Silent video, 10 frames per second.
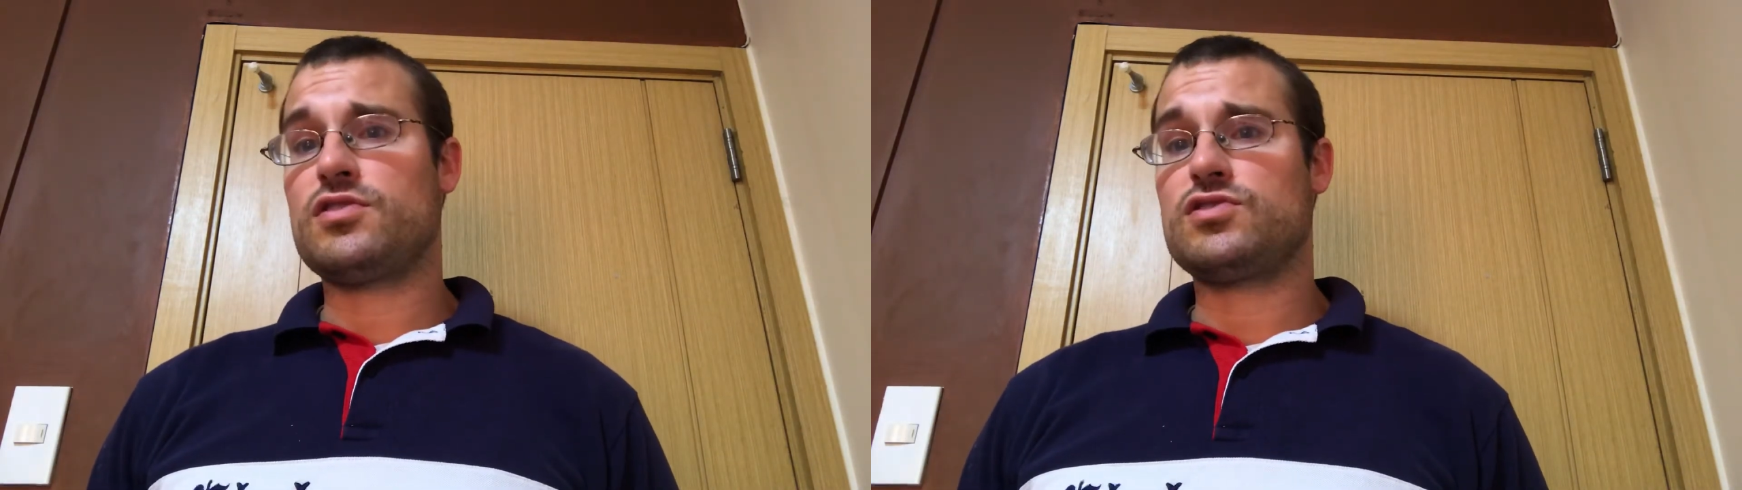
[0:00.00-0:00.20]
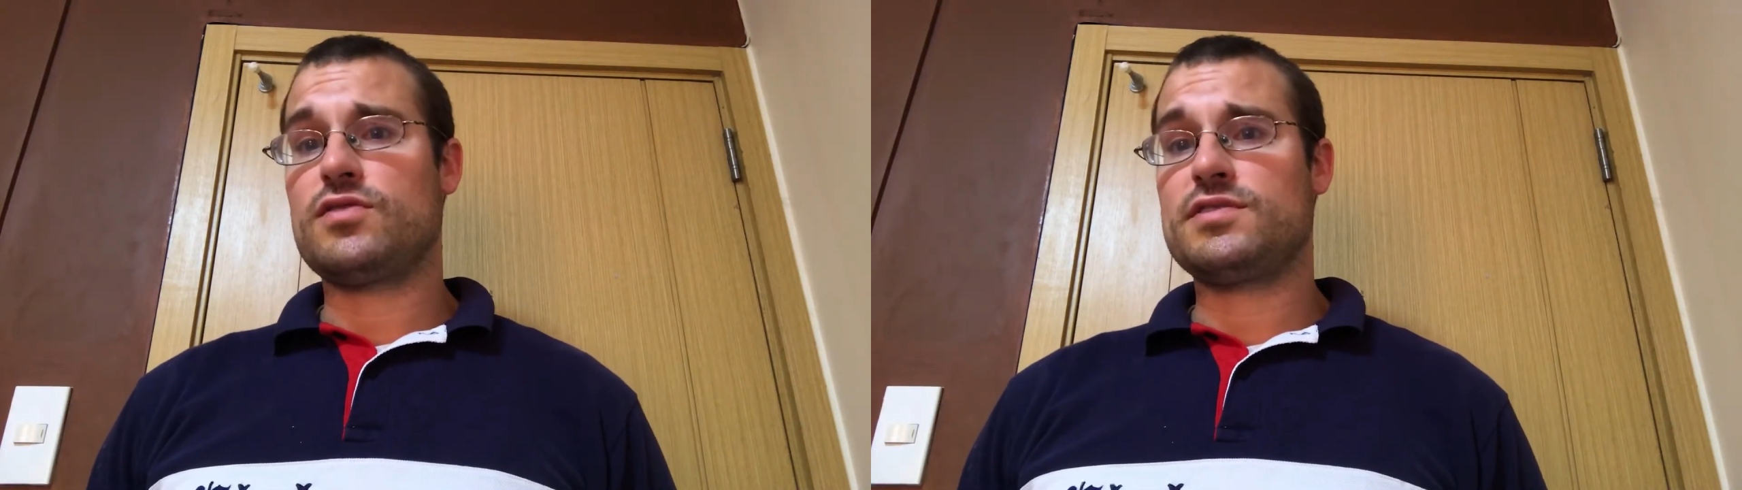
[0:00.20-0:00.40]

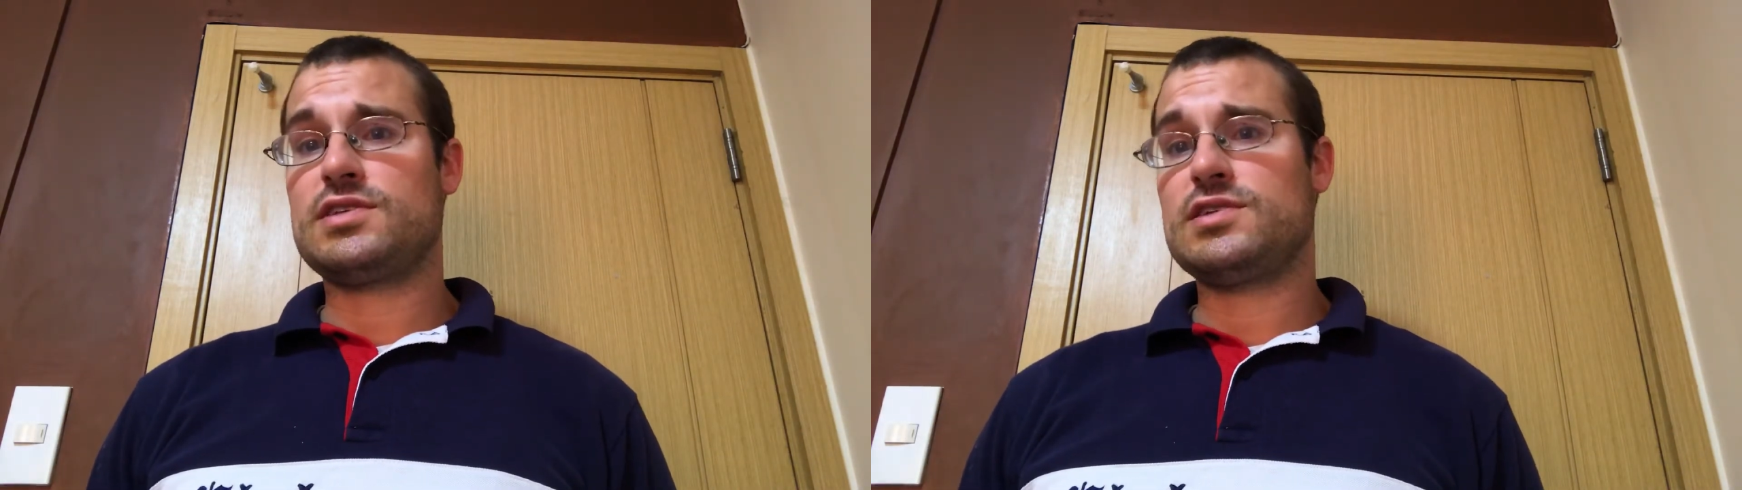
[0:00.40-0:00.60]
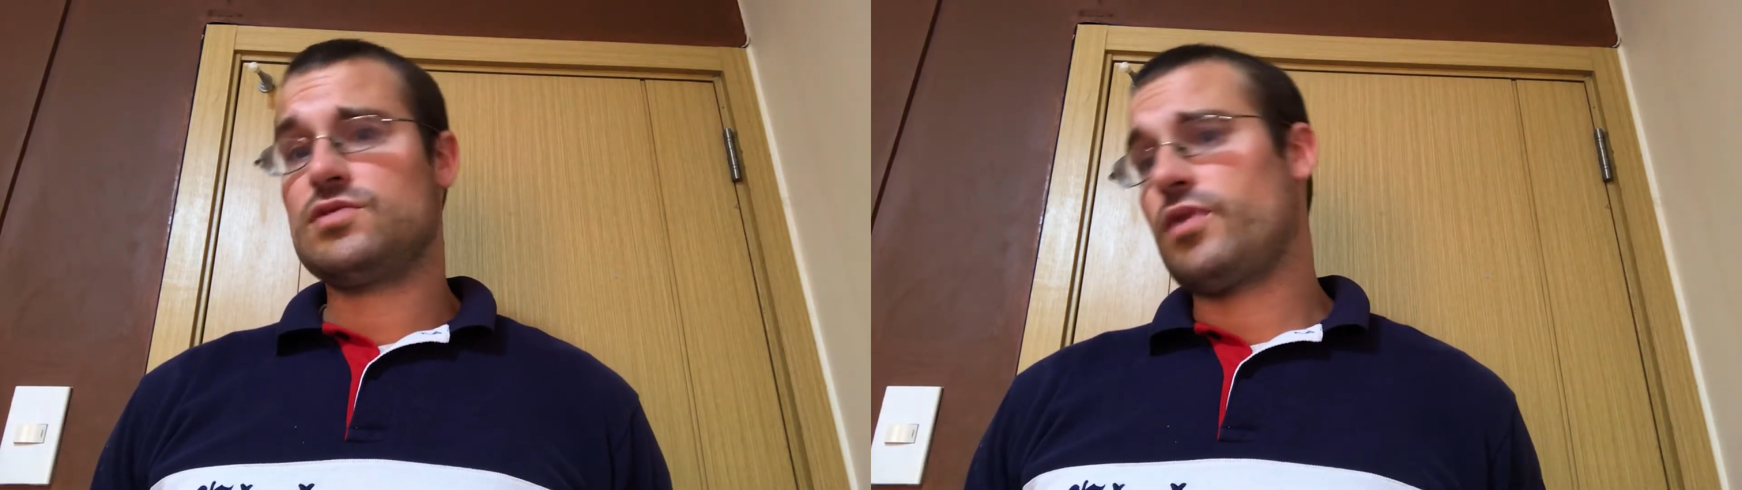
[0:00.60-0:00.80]

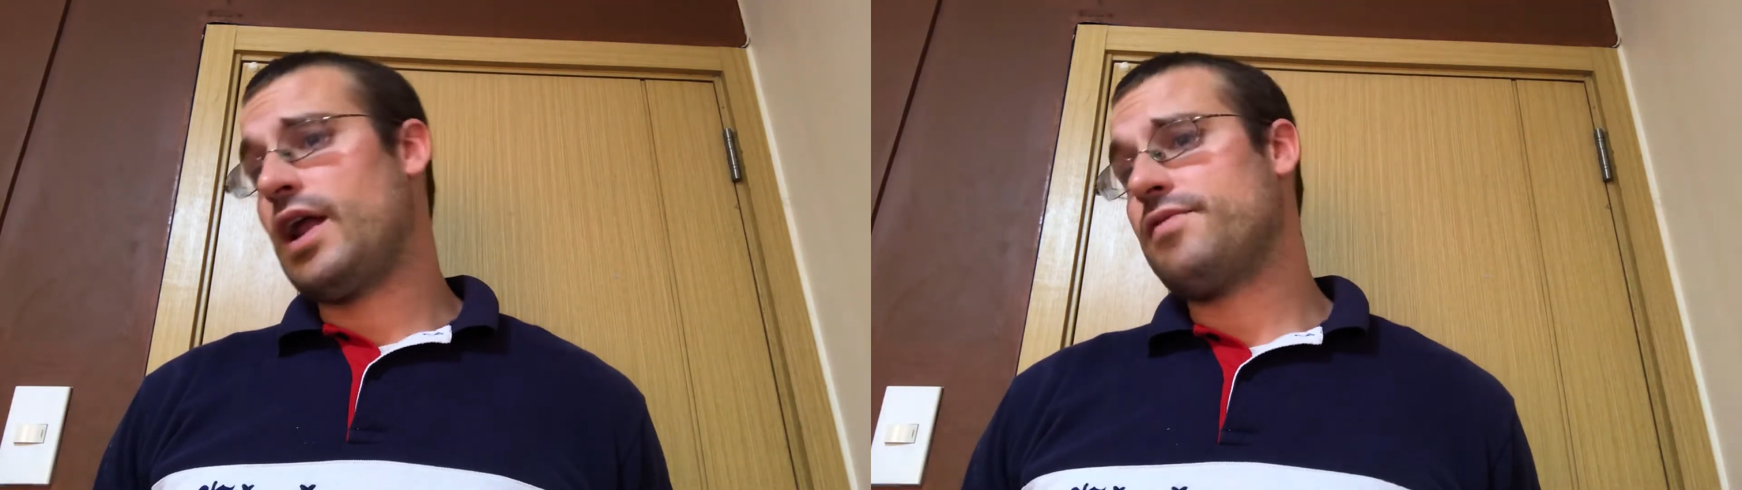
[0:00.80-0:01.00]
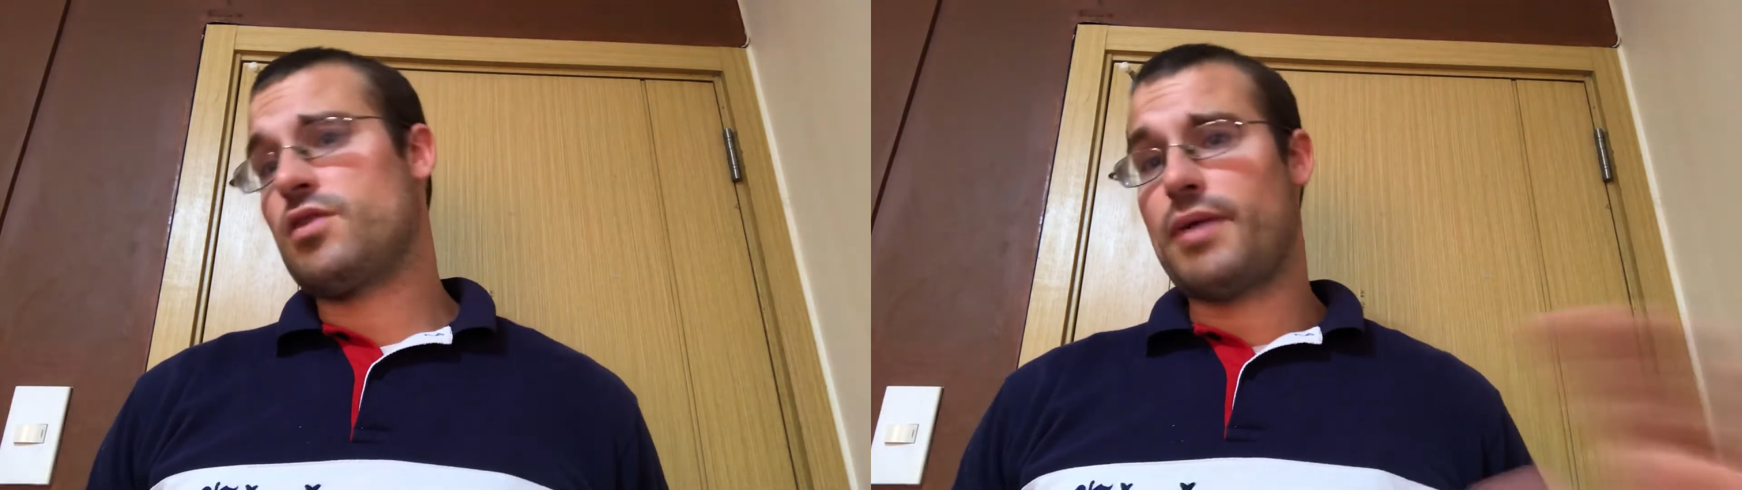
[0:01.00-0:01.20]
services and right after the